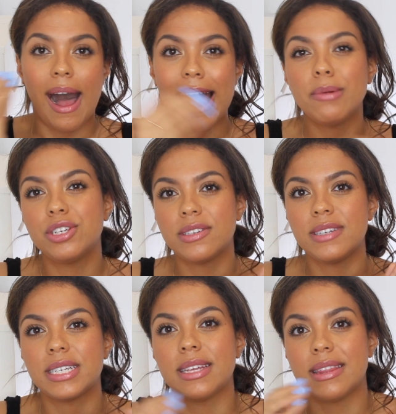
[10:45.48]
I would just
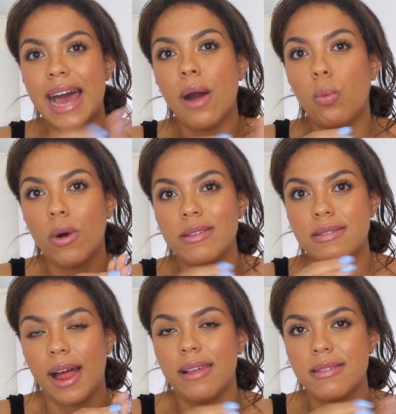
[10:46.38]
stick to that one
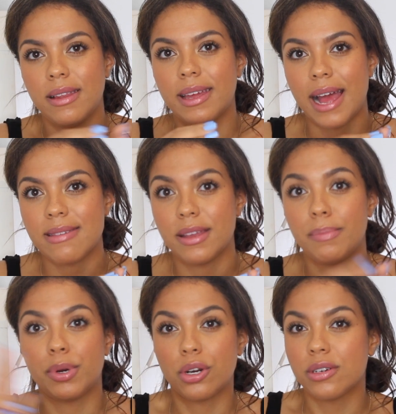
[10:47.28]
salicylic
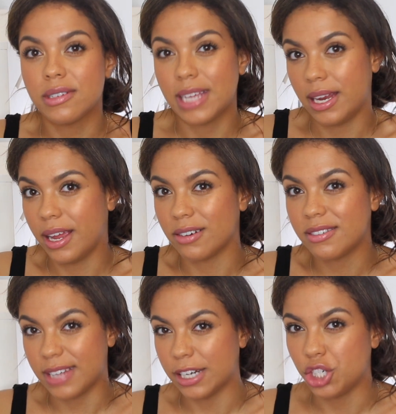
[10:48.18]
acid per skincare
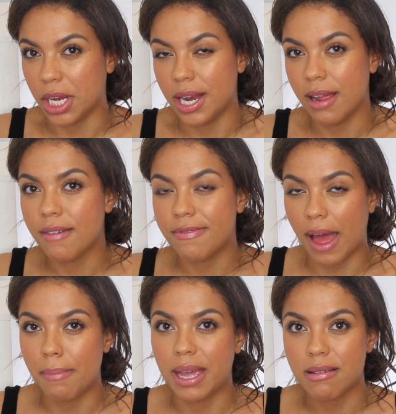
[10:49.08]
session, if
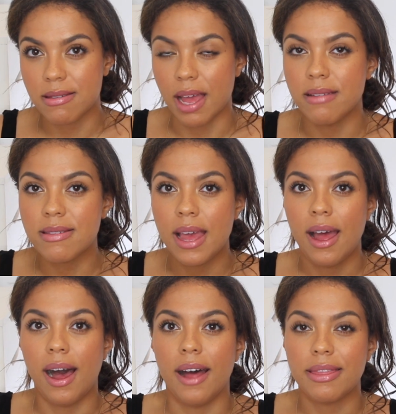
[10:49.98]
that makes sense.
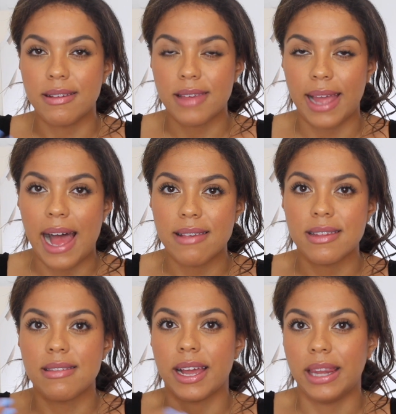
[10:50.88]
Uh, things like
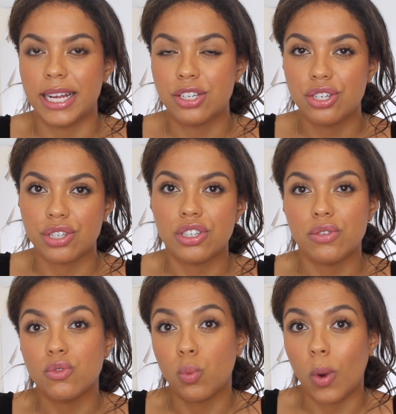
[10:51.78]
acids, I like to just
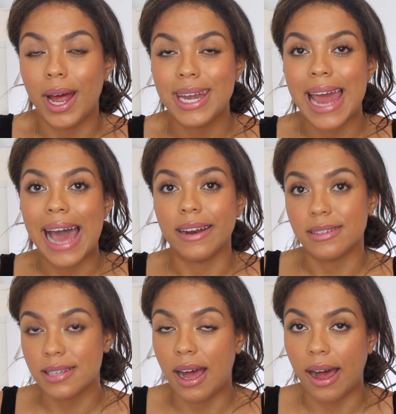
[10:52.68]
use one at
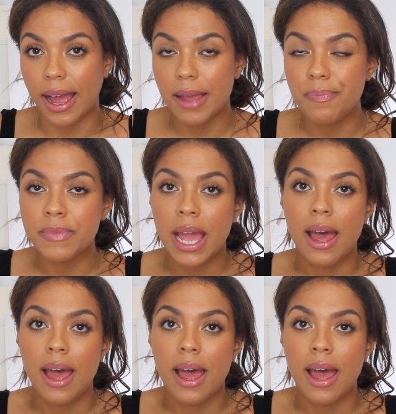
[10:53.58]
a time.